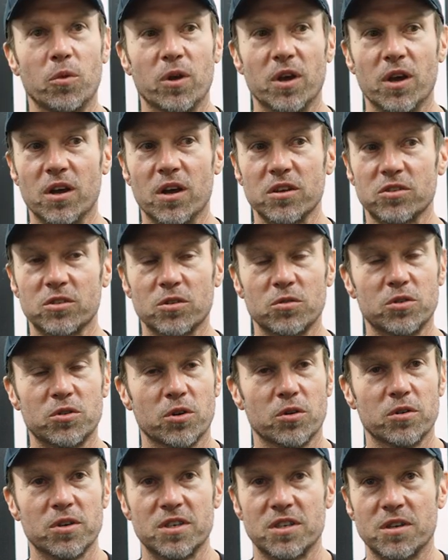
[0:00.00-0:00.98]
We also
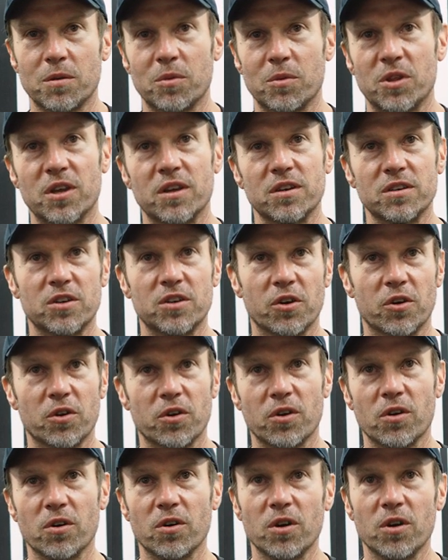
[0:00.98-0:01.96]
turned to some of the
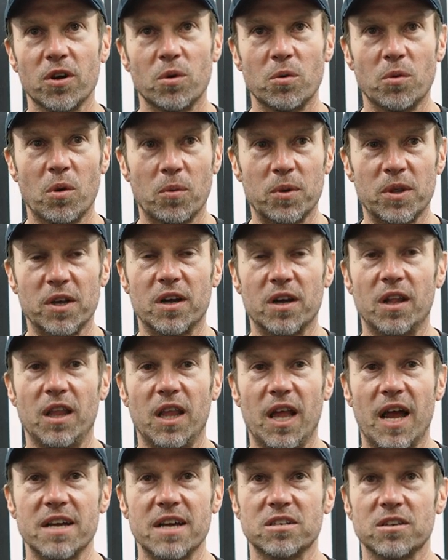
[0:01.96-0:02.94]
interior. We went with a
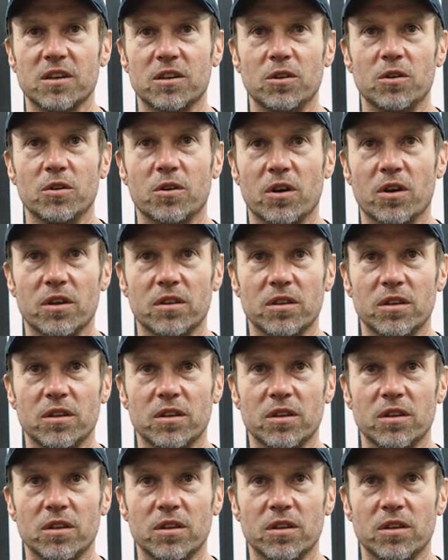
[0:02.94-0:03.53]
classic look on